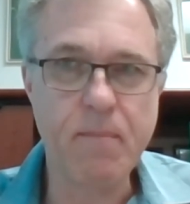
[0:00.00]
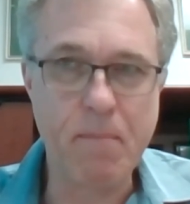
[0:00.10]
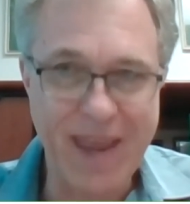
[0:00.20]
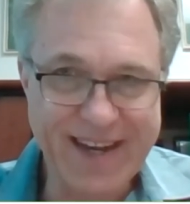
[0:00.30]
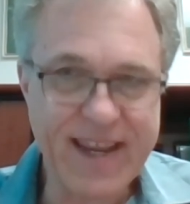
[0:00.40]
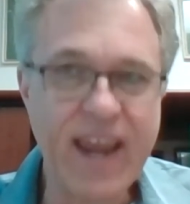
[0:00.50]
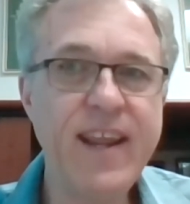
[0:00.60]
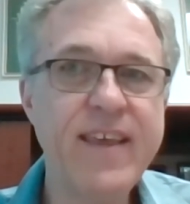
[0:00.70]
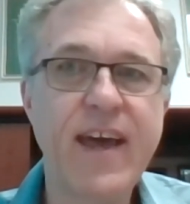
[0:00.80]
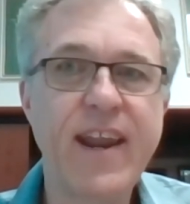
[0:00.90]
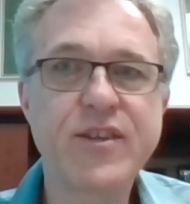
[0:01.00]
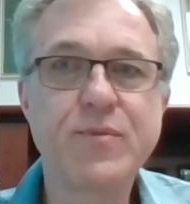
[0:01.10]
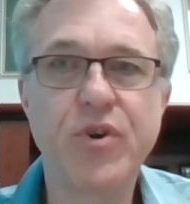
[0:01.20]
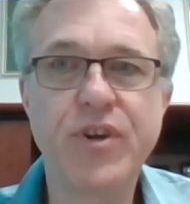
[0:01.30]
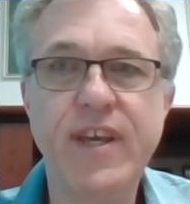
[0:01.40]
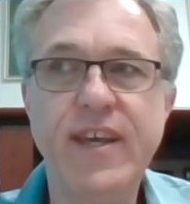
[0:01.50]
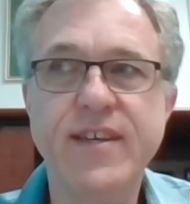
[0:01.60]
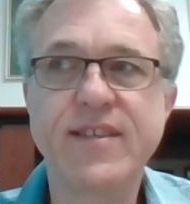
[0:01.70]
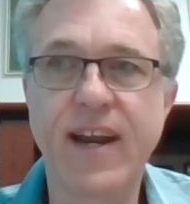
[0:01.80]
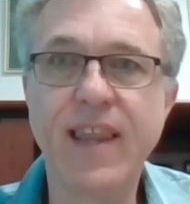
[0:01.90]
maintaining that
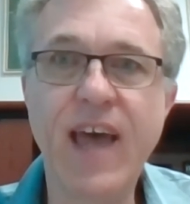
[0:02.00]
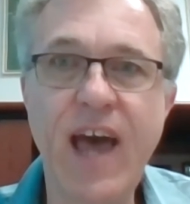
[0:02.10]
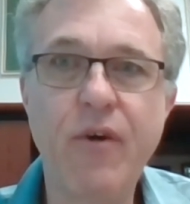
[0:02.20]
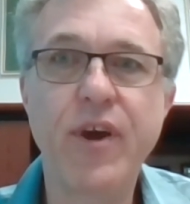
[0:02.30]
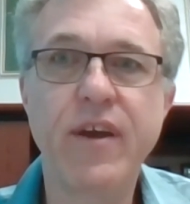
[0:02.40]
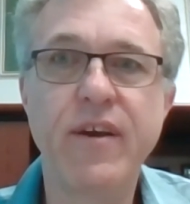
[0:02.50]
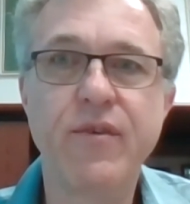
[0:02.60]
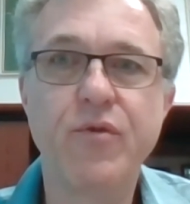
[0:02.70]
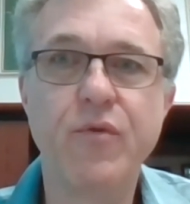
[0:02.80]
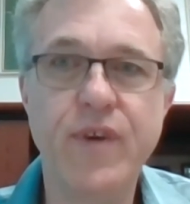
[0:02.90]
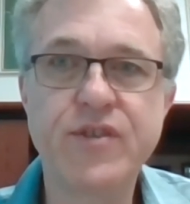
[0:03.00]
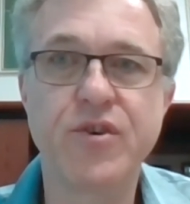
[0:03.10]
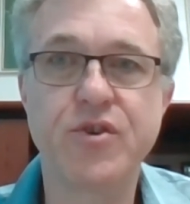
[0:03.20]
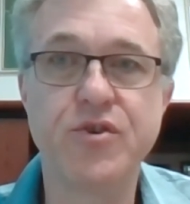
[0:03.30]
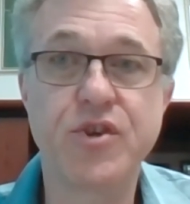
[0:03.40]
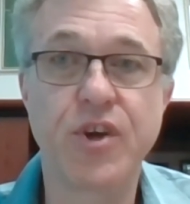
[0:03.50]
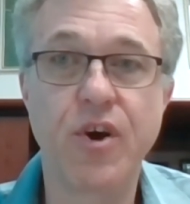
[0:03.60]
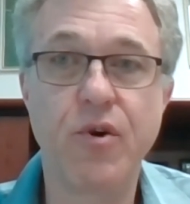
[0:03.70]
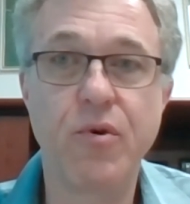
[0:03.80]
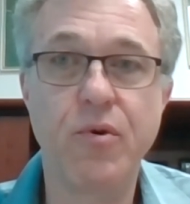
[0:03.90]
expertise and allowing researchers to
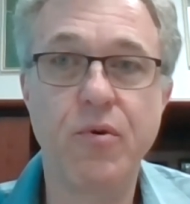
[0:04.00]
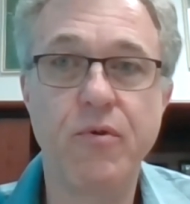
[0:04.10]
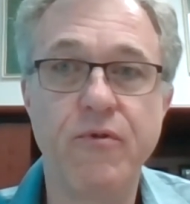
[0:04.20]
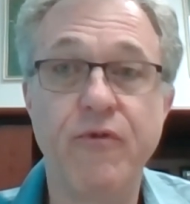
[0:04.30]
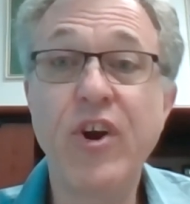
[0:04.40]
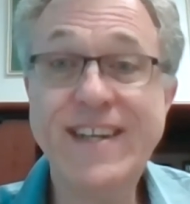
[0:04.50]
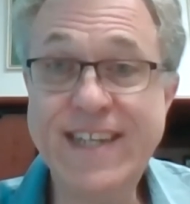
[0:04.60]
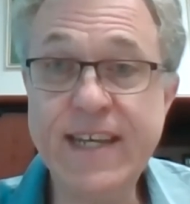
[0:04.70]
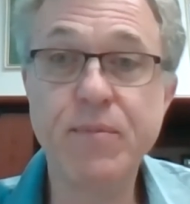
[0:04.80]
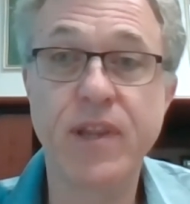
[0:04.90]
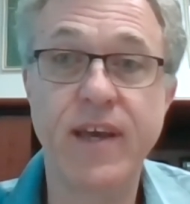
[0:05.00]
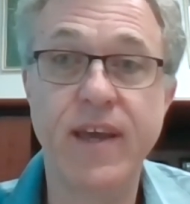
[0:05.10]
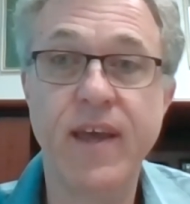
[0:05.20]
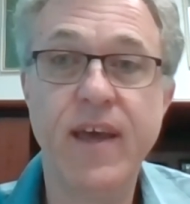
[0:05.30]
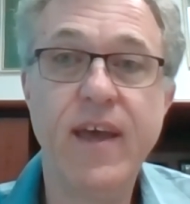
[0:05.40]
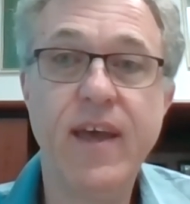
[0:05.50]
go very deeply